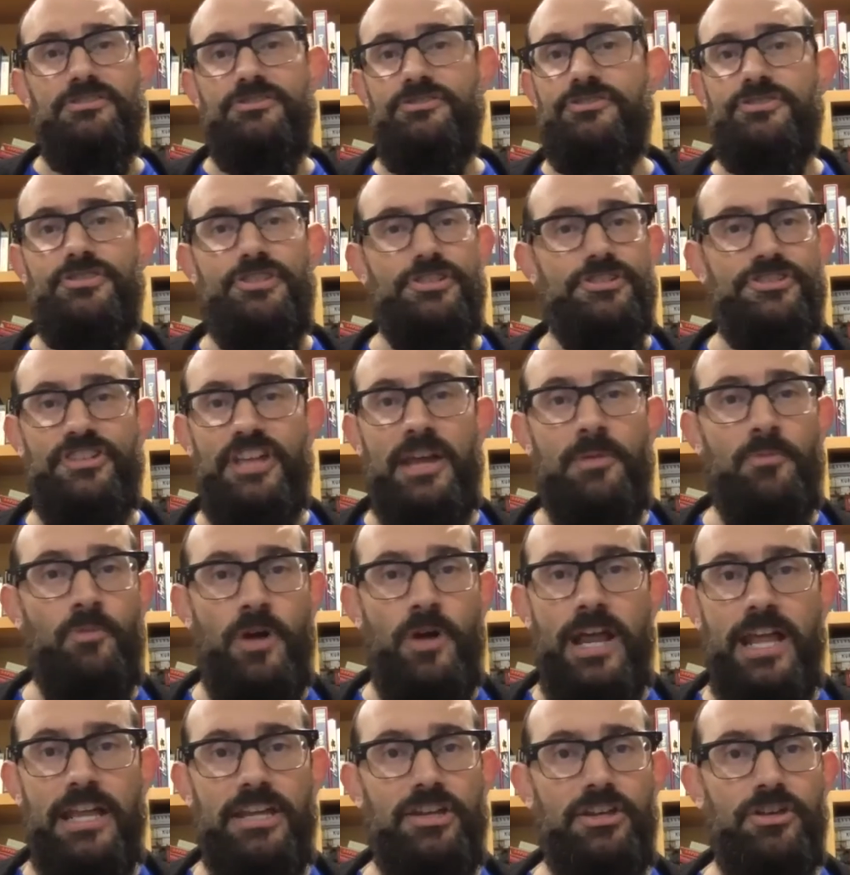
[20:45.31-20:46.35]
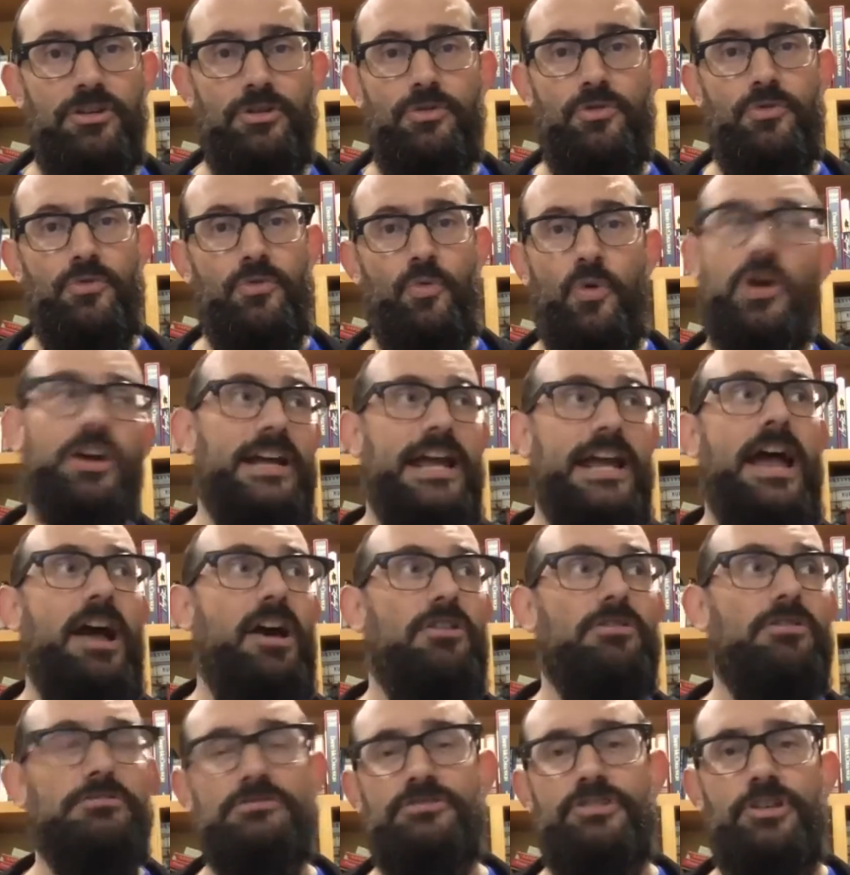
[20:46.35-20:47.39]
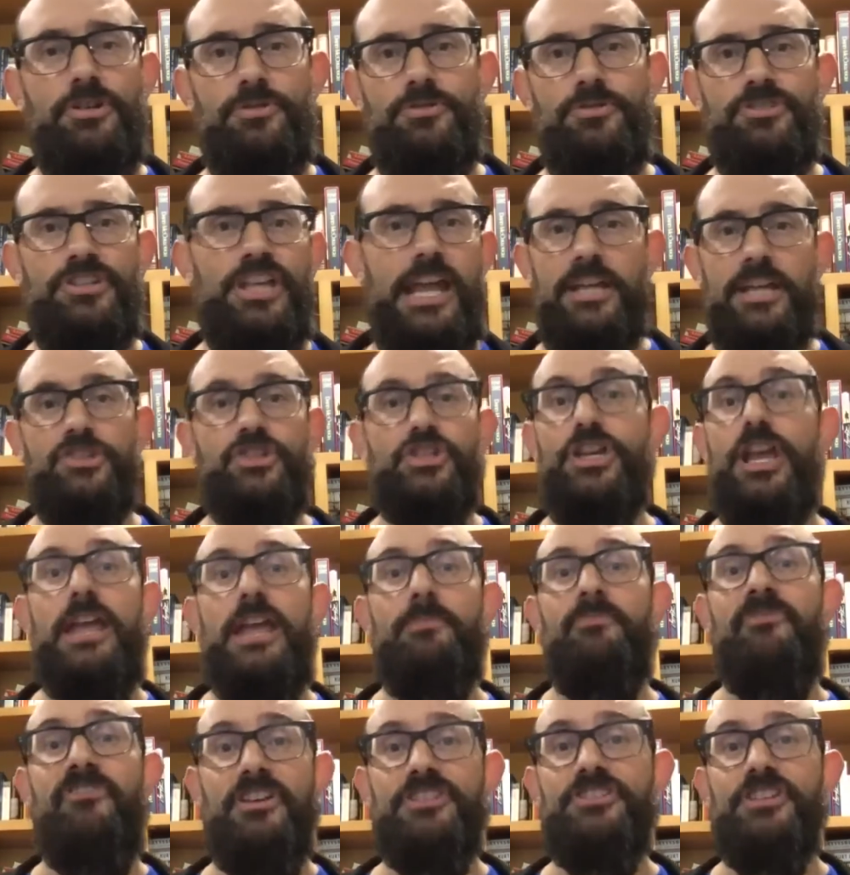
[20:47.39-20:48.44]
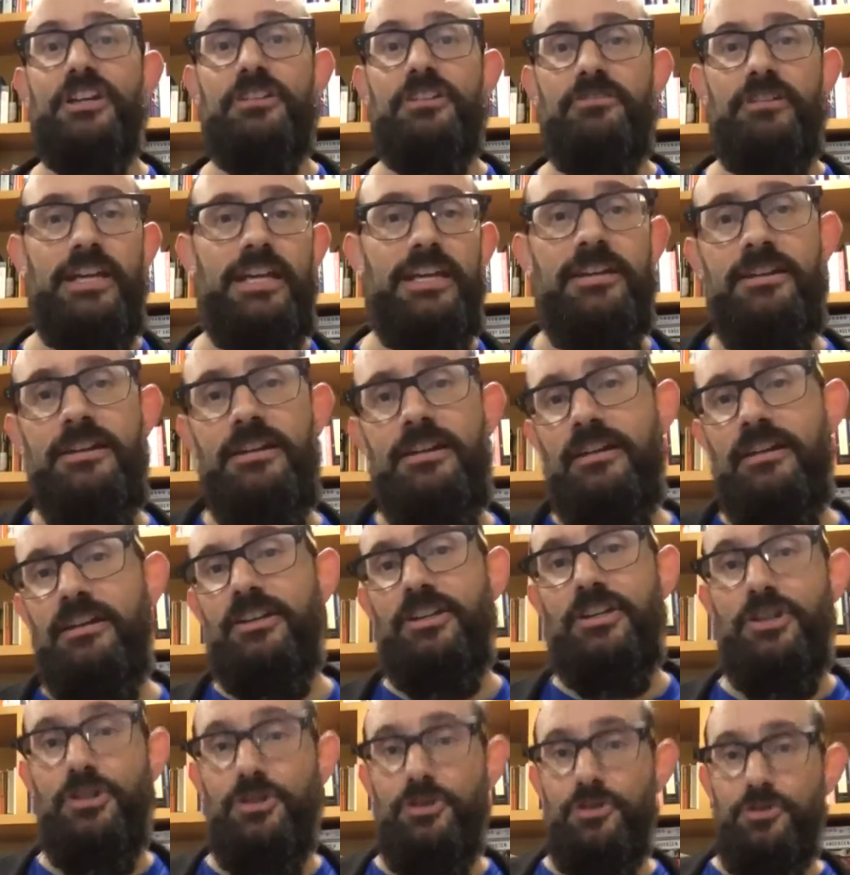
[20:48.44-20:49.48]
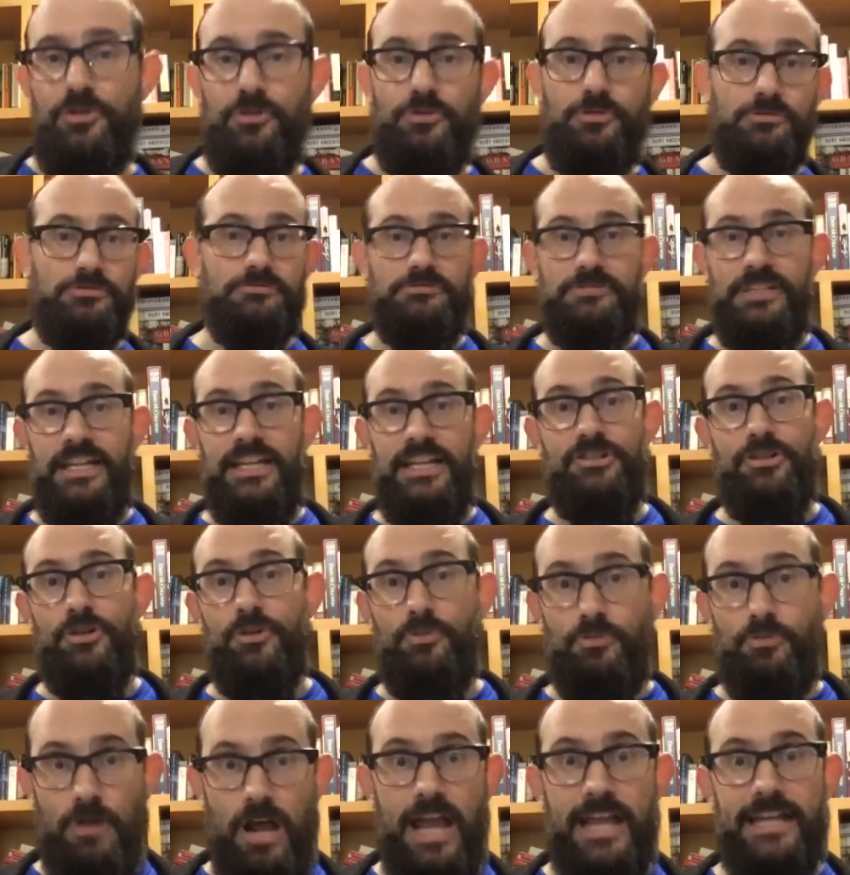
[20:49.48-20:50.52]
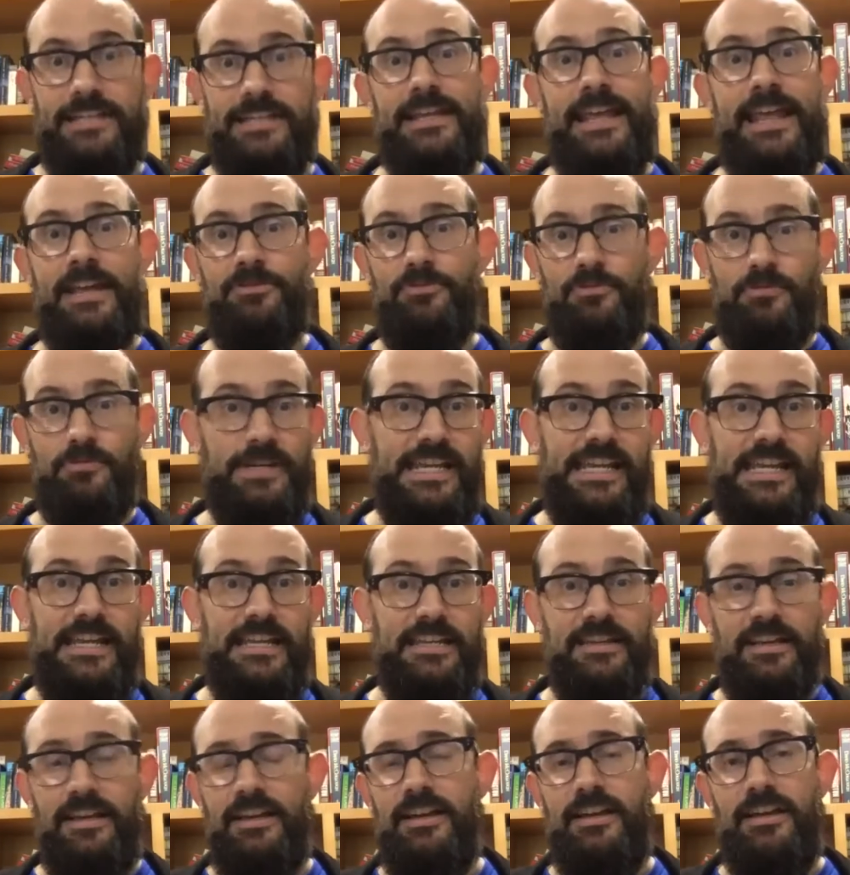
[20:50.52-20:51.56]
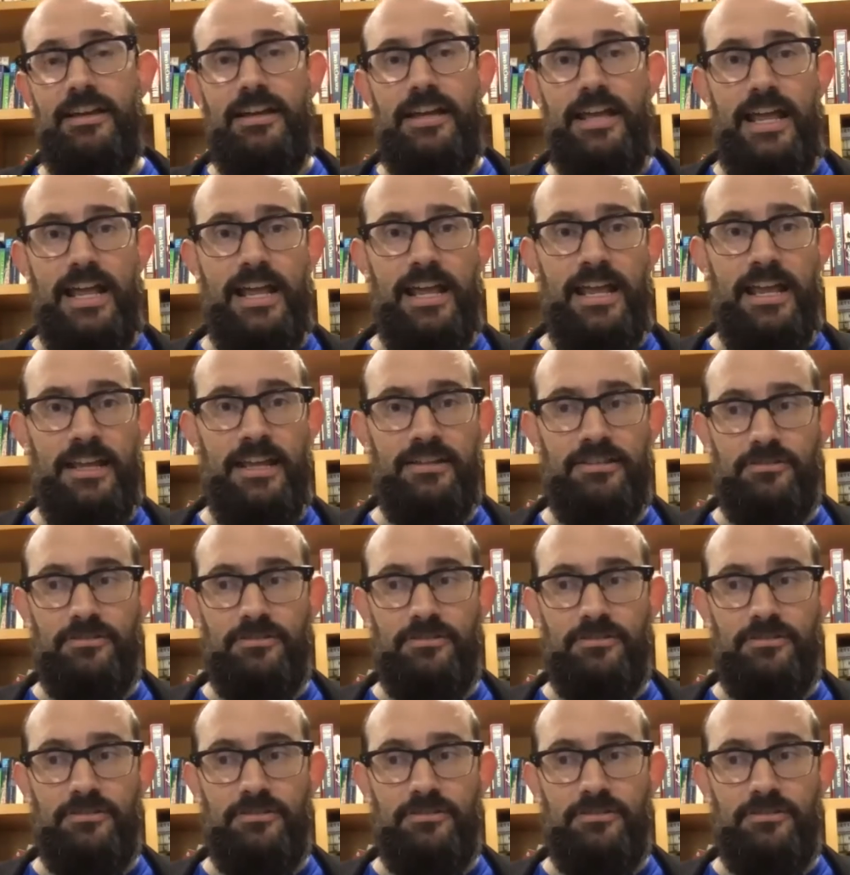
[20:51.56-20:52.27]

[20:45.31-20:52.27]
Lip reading: It's the same way you work out to stay in shape physically. You need to write and read and